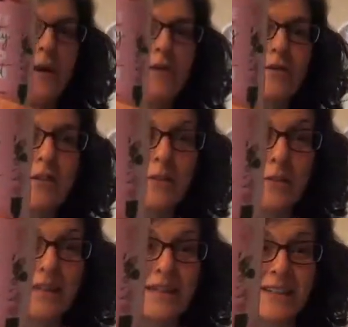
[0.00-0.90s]
So this
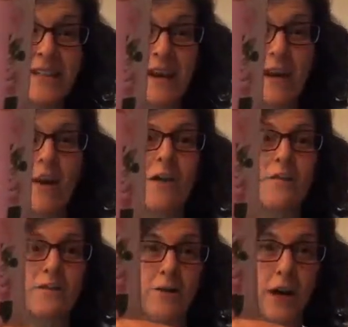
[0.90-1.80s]
one didn't say it on the
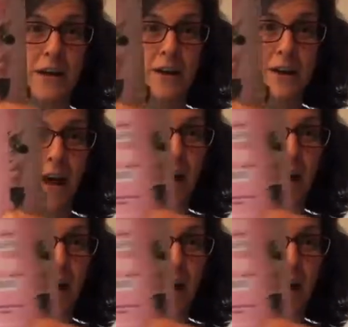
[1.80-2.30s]
front.